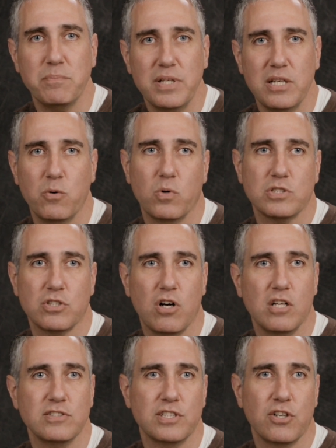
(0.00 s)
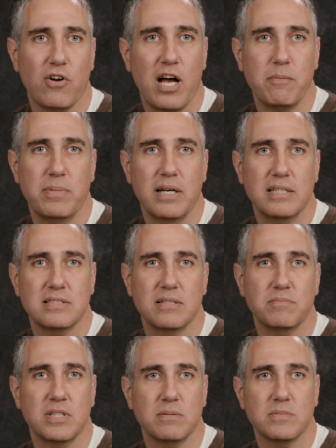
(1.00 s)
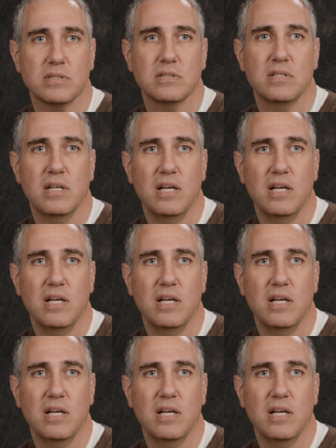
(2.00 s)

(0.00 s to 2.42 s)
be what's causing your IBS symptoms,